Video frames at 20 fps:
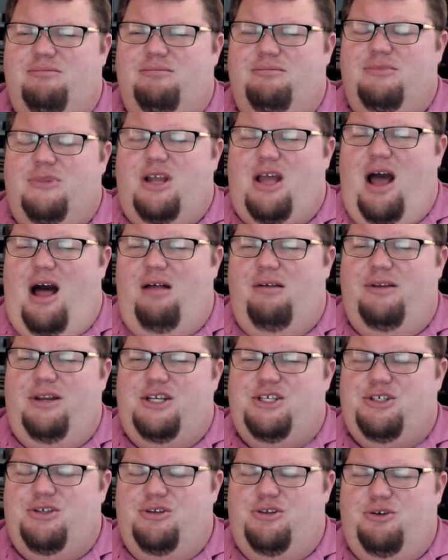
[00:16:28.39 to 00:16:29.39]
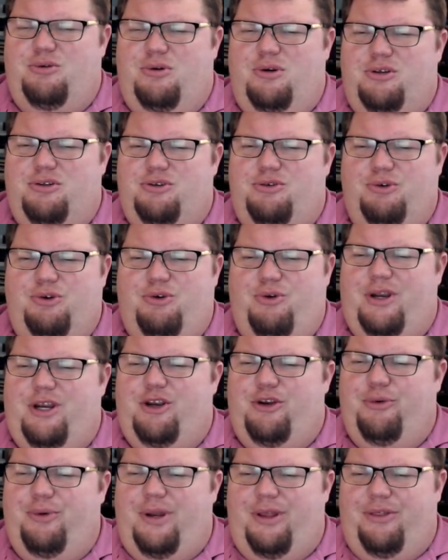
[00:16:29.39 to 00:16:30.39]
colonies to agree
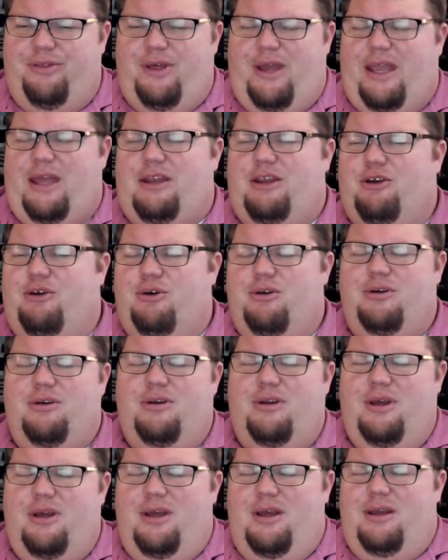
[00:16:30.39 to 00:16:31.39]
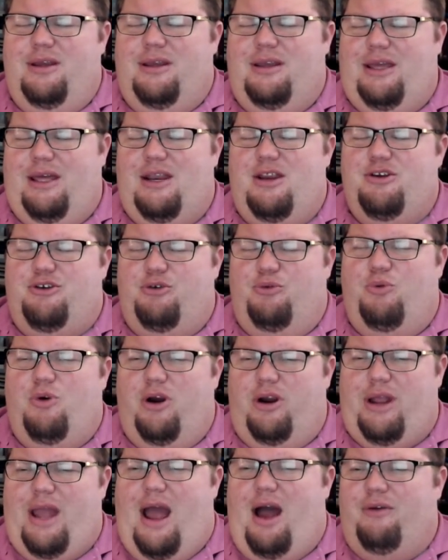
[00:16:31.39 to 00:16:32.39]
to do anything, and he couldn't get it to
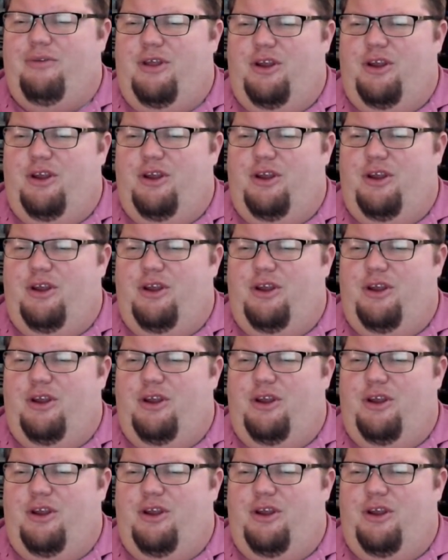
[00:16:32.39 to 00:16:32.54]
work out.